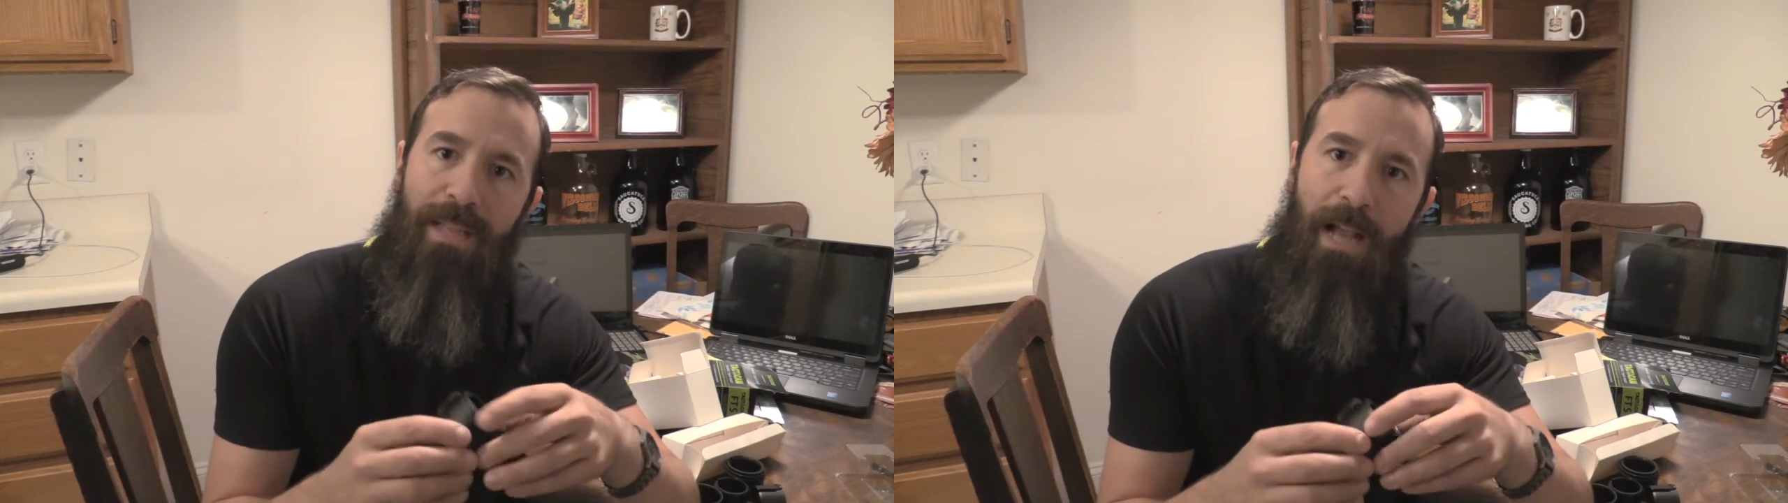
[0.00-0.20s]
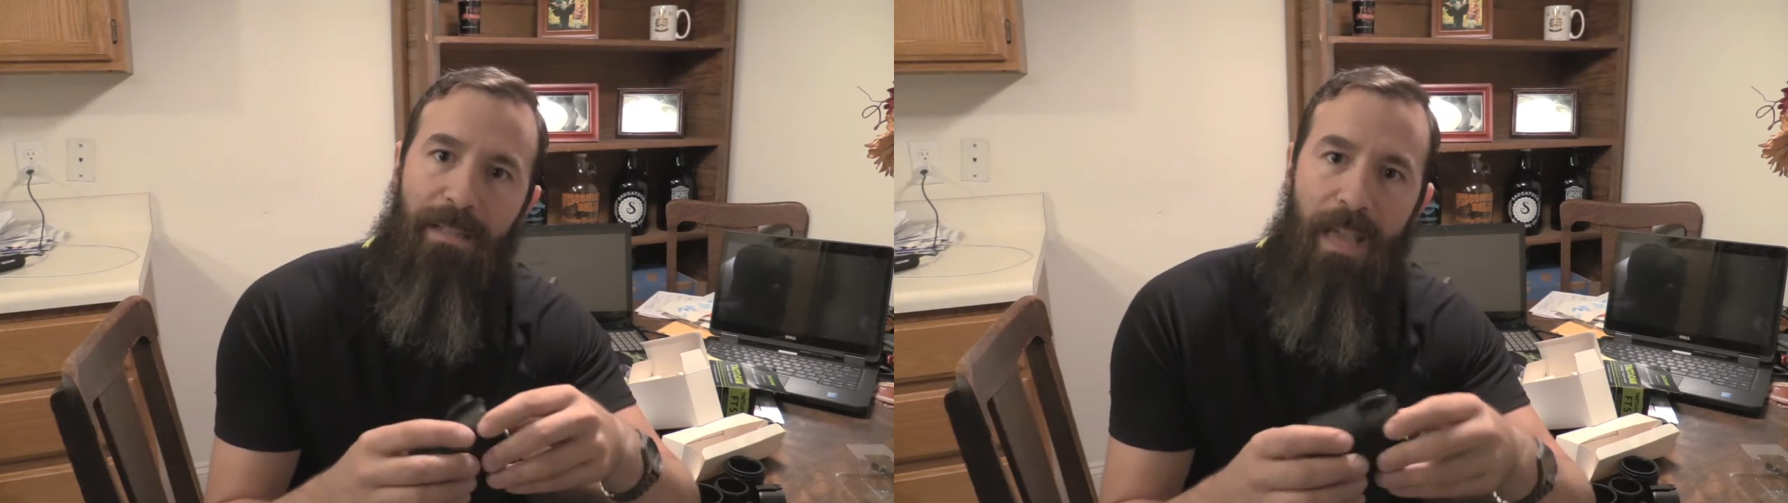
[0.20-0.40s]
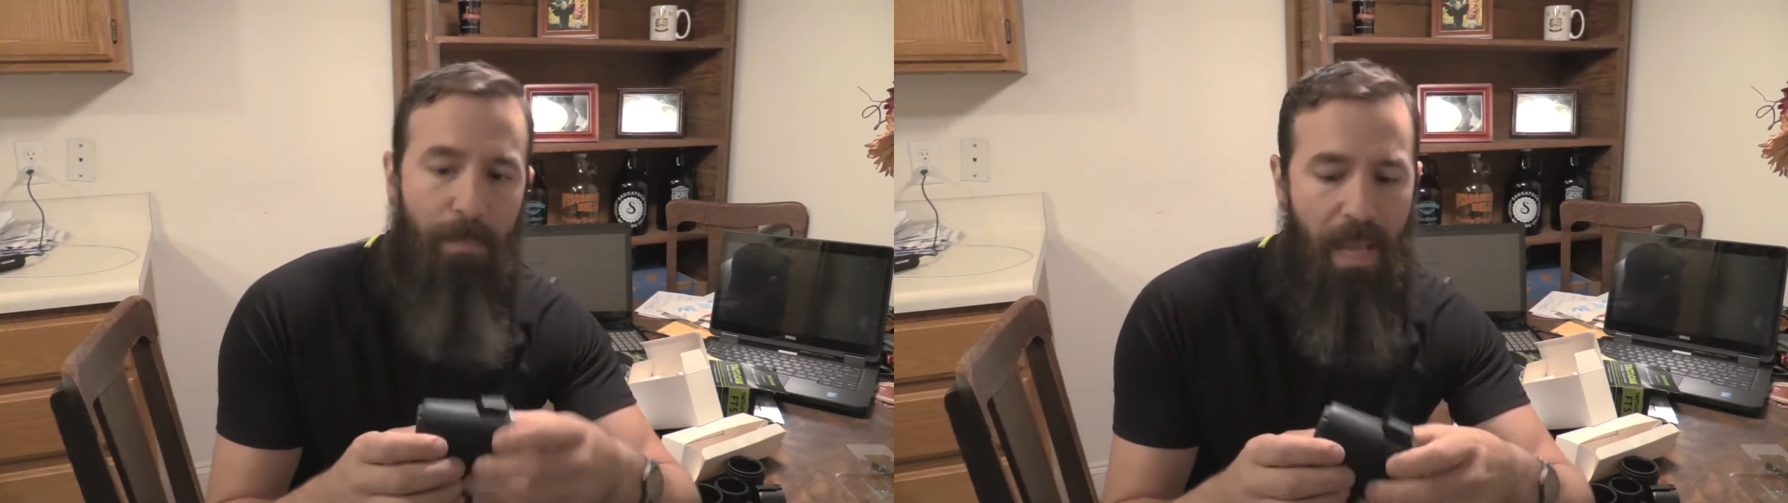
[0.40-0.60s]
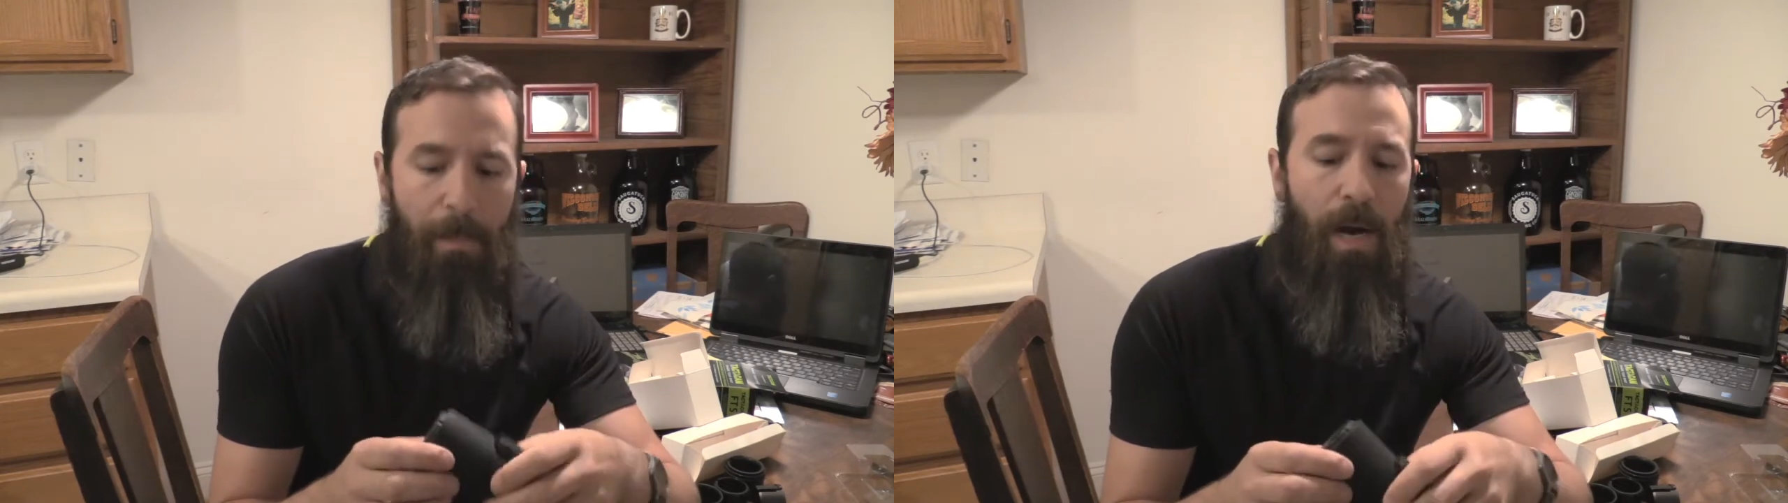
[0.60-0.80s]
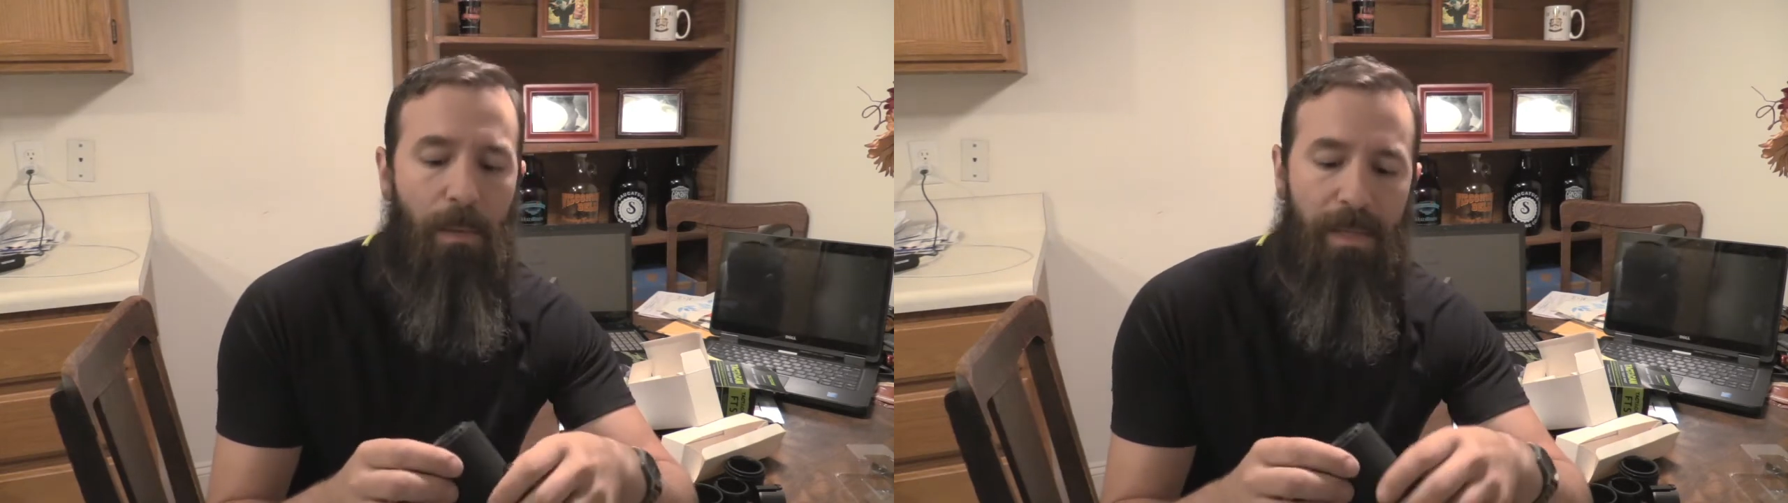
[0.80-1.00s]
TACTACAM
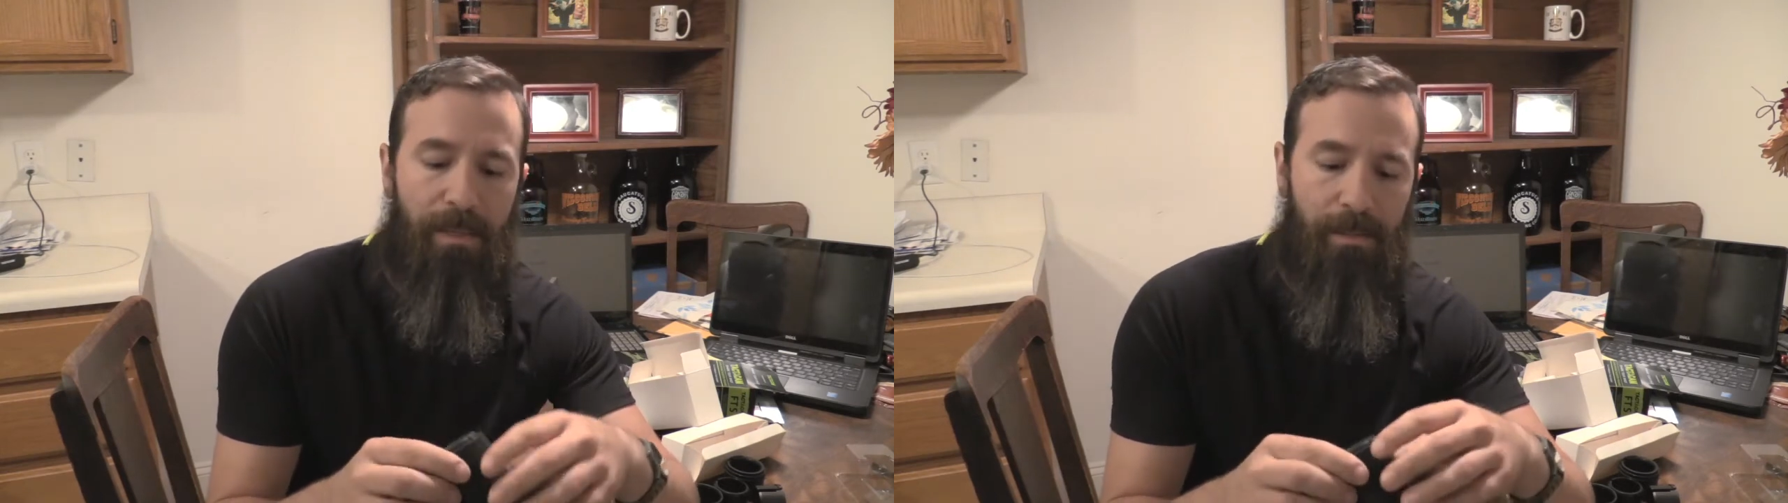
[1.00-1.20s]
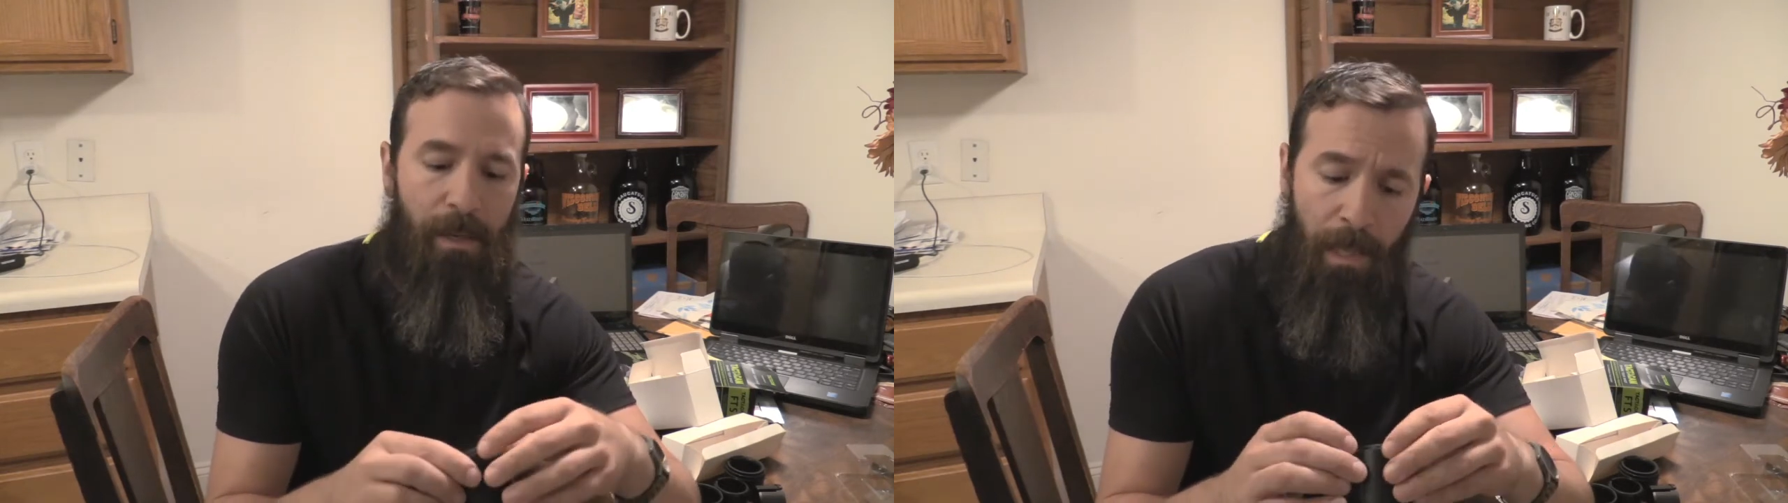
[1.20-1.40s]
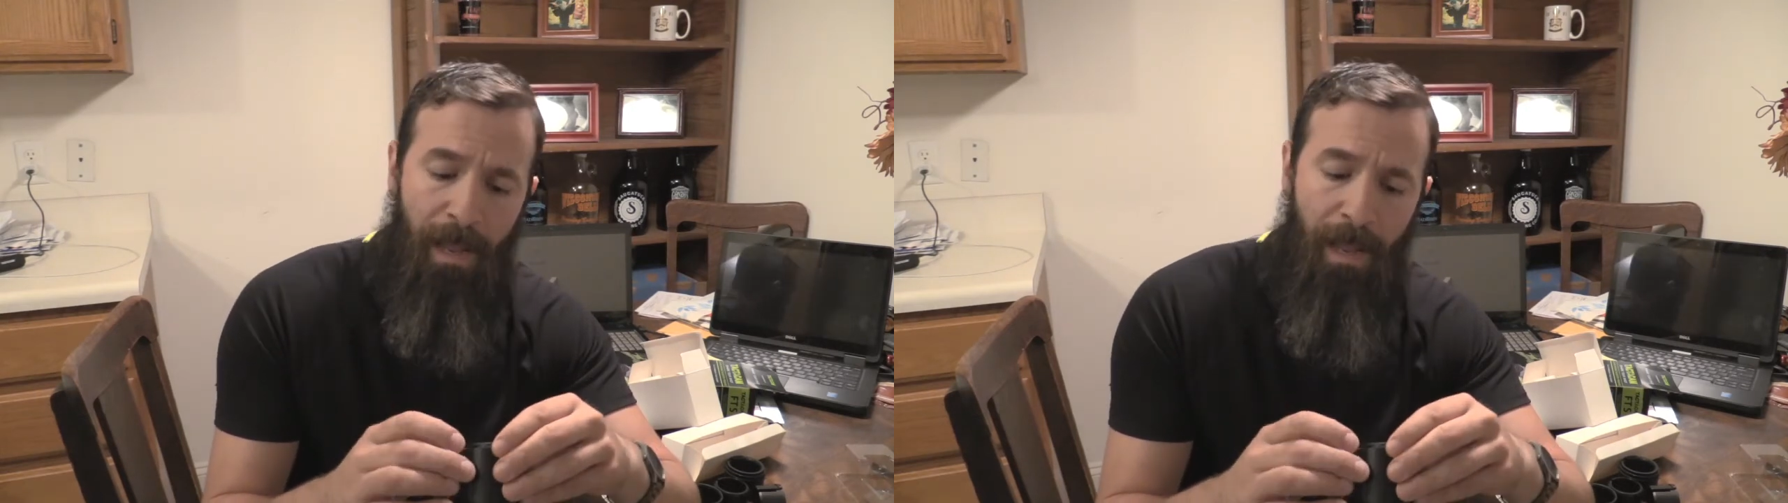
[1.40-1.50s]
came out with this.